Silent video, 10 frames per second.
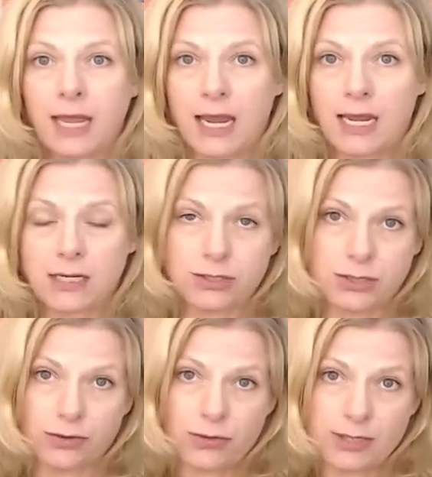And so
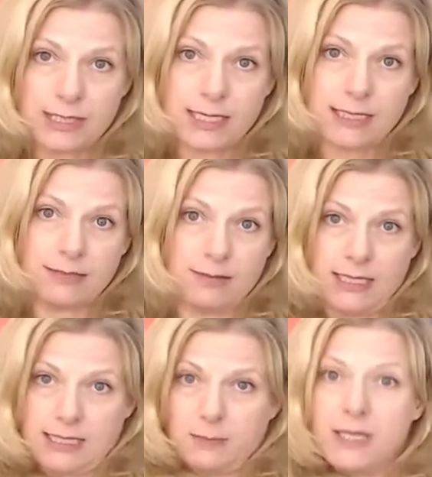the court says,
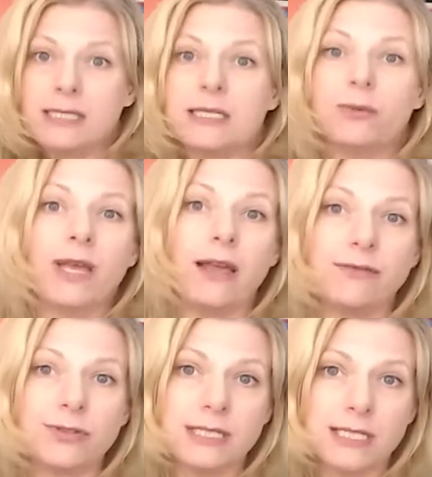this means that we have
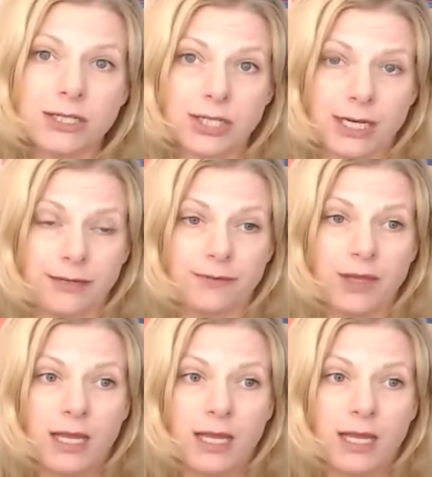jurisdiction.